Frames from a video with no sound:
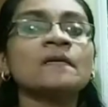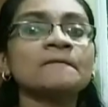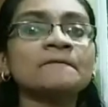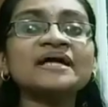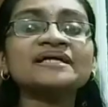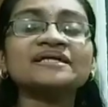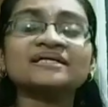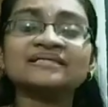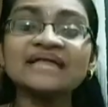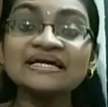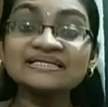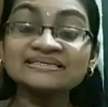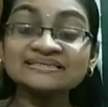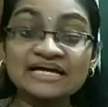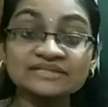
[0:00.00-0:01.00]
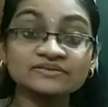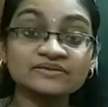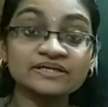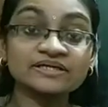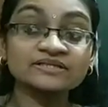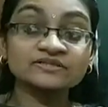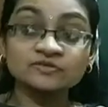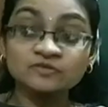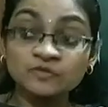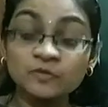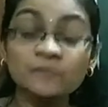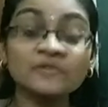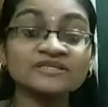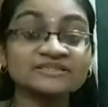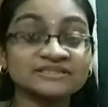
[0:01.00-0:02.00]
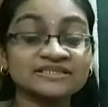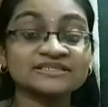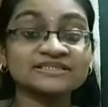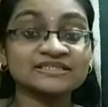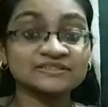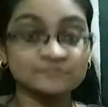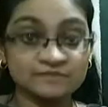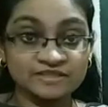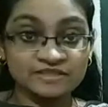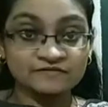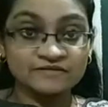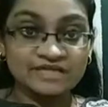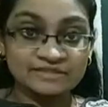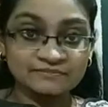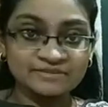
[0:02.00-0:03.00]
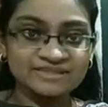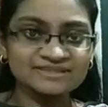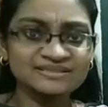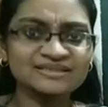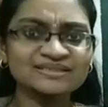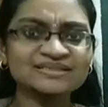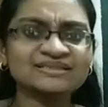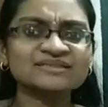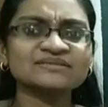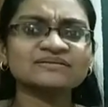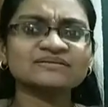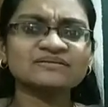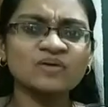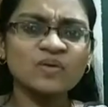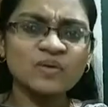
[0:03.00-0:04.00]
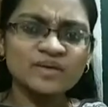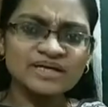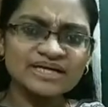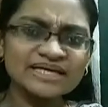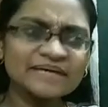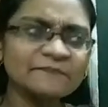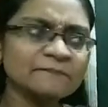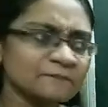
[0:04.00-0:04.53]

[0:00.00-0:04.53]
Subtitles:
But that is actually superstitious belief. That means it is only